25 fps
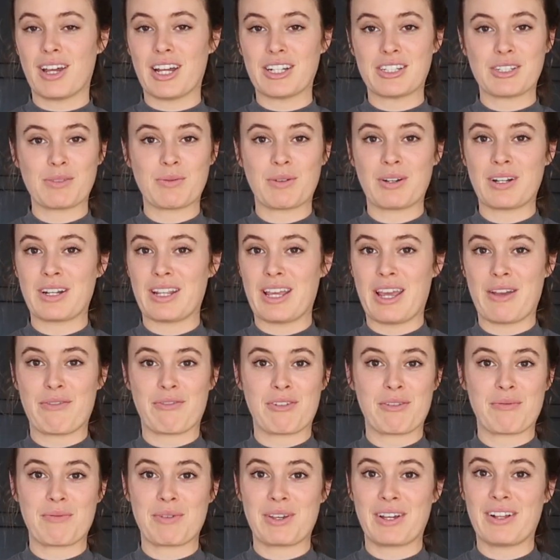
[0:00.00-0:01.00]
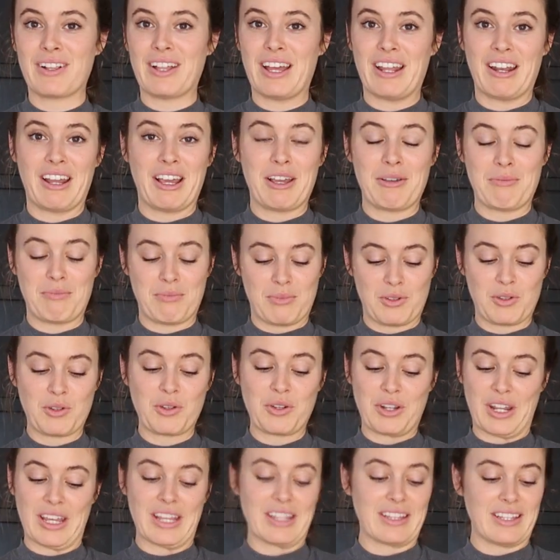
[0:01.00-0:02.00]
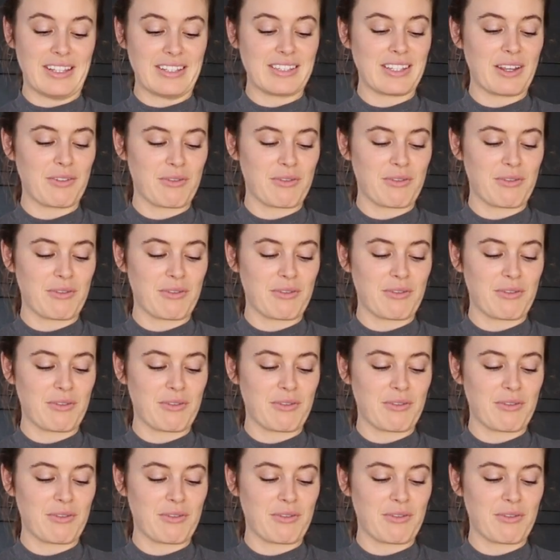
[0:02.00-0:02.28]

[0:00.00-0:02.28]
just wanted it every meal and I could eat this